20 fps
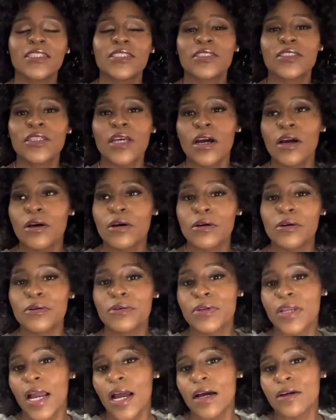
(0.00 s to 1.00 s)

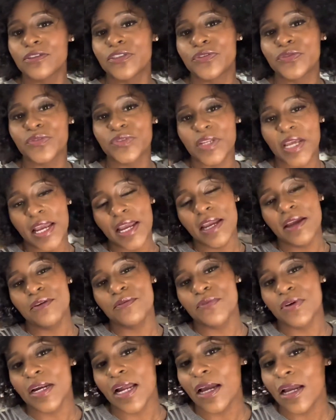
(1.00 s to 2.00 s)
So y'all, today
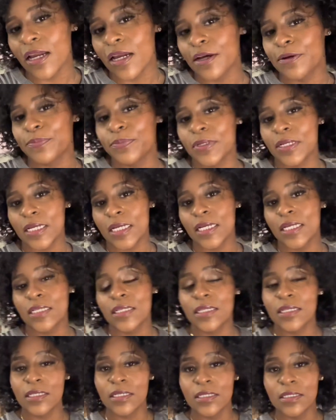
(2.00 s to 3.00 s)
what I have planned
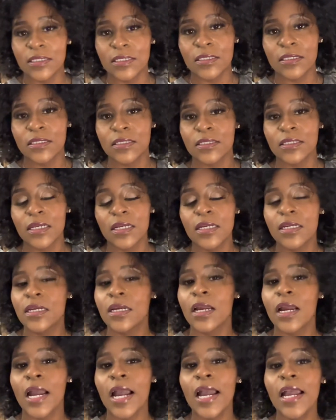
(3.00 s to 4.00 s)
is
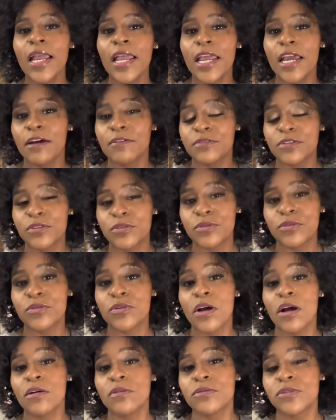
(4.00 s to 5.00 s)
I have to
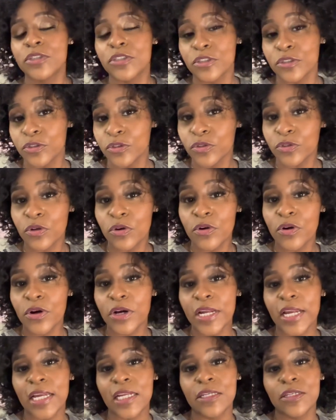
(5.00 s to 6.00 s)
go to the store
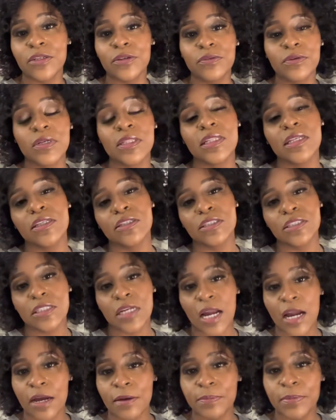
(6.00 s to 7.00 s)
and do a little
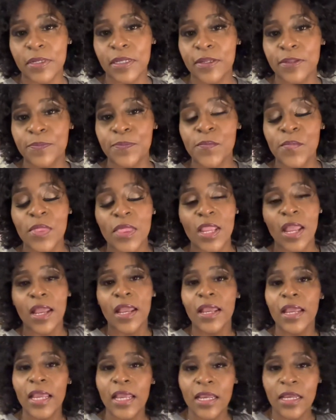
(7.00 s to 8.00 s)
shopping.
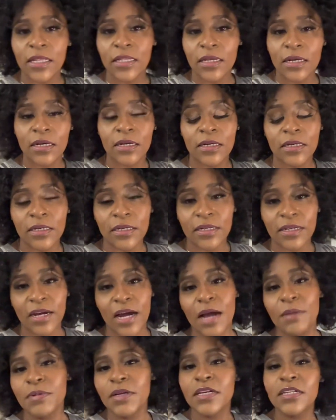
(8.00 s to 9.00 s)
And uh,
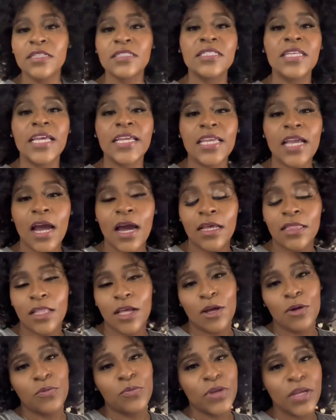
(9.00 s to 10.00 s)
I'm gonna take y'all
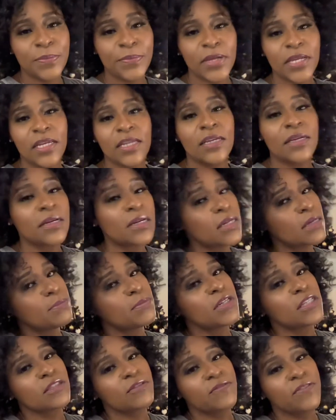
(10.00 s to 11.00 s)
along with me.
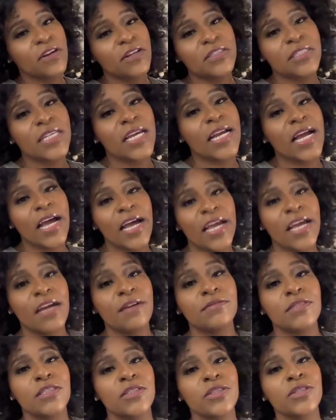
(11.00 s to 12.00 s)
But the first thing I
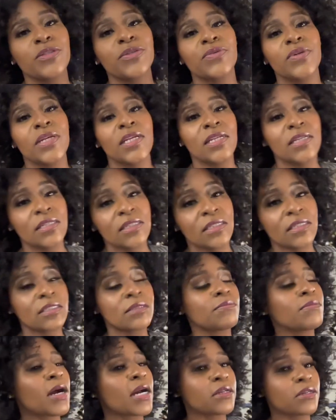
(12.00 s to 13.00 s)
have to do
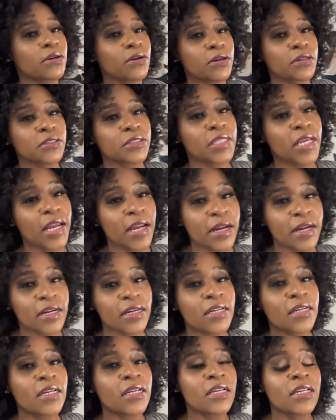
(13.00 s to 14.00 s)
is my daughter's
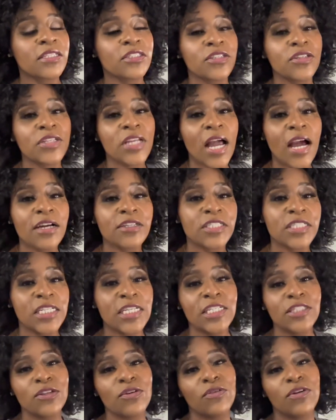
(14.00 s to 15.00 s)
hair. So y'all,
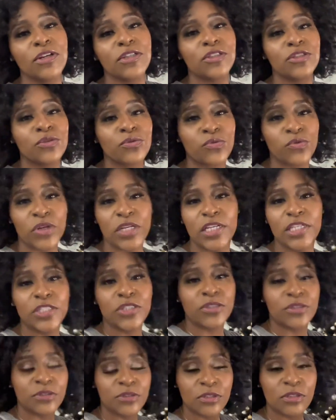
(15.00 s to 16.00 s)
she's going to
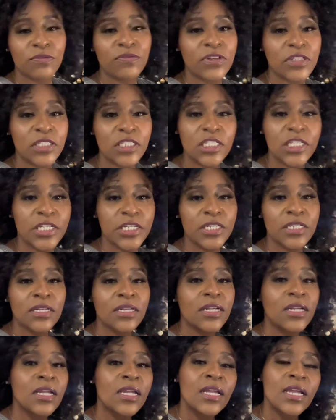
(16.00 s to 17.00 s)
regionals for cheer,
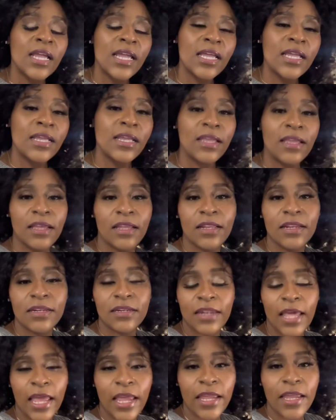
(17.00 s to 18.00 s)

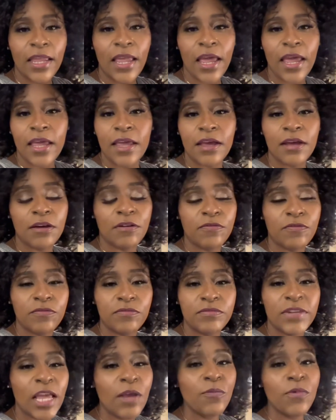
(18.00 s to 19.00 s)
and they have
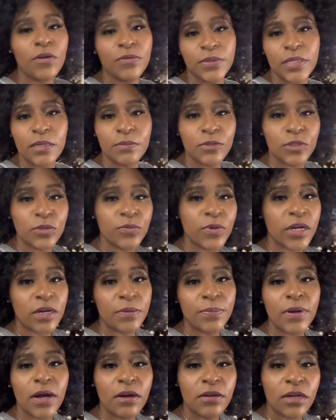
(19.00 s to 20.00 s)
they want them to wear a,
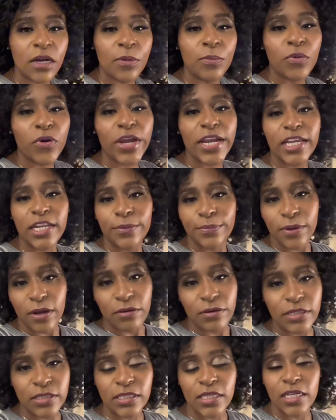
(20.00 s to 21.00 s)
pon- a braided
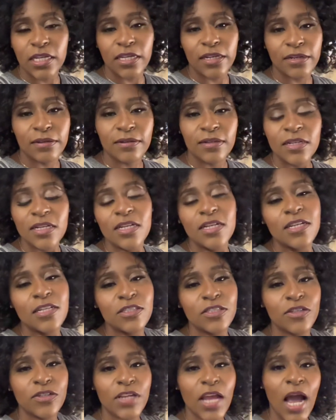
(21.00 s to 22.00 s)
ponytail.
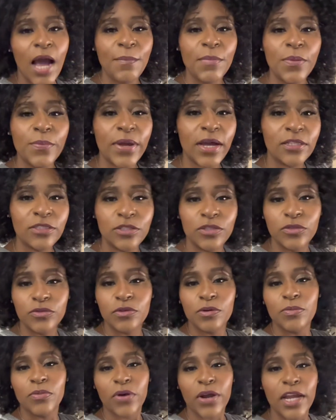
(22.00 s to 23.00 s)
So y'all, I'm about to do
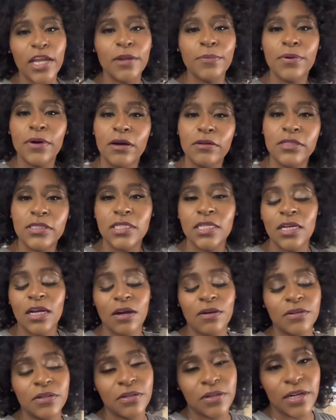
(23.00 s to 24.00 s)
a braided ponytail
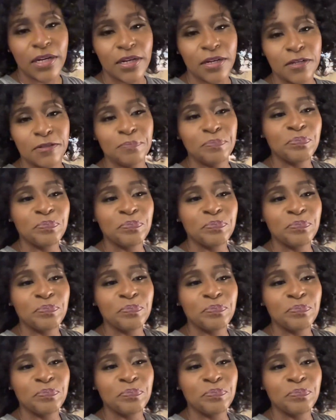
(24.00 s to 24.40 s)
on her hair.